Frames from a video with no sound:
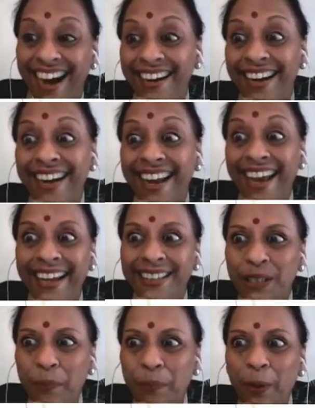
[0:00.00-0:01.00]

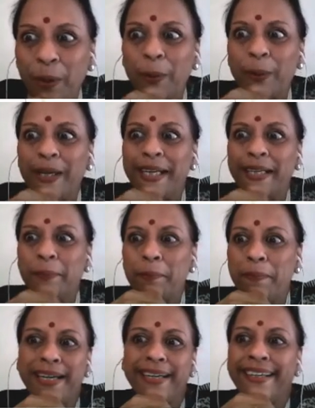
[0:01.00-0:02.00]
unexploded
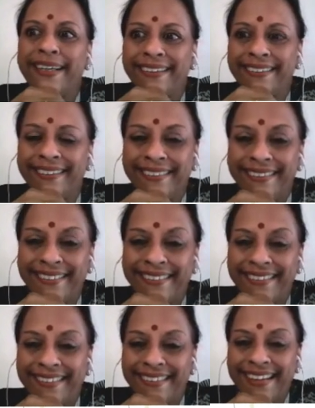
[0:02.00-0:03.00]
mine
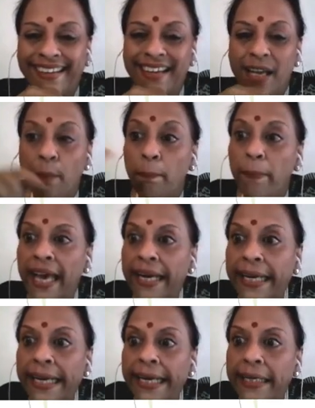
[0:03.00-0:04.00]

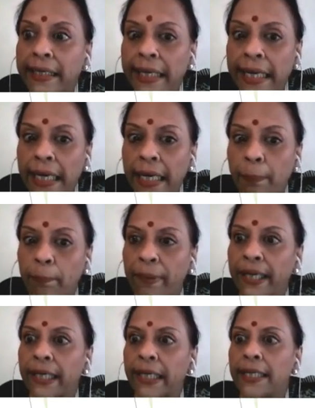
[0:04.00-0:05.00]
buried deep
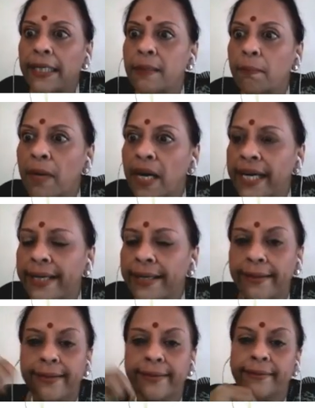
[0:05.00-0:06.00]
in his
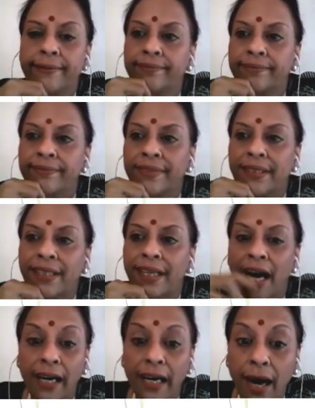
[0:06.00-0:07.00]
mind
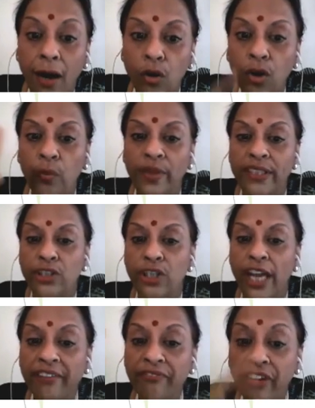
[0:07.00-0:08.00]
around which
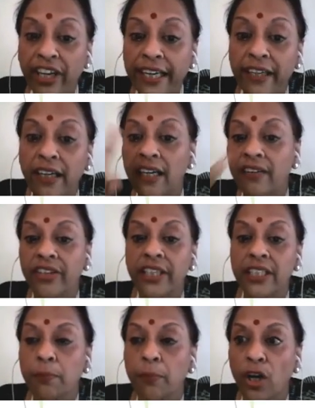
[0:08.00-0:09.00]
every nerve in
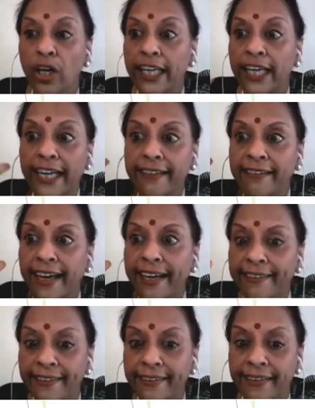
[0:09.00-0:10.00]
his body had
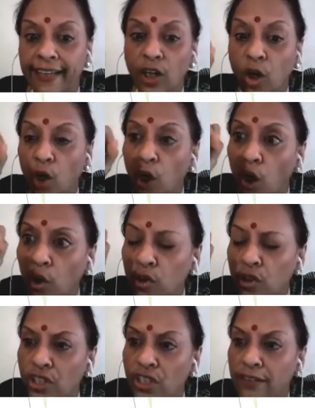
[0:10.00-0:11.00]
tightened and
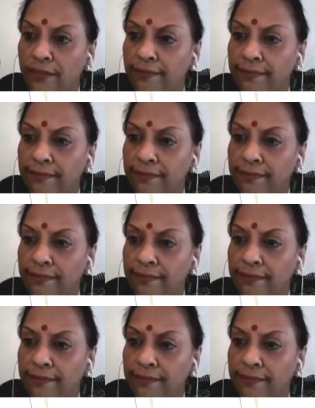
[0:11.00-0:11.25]
closed.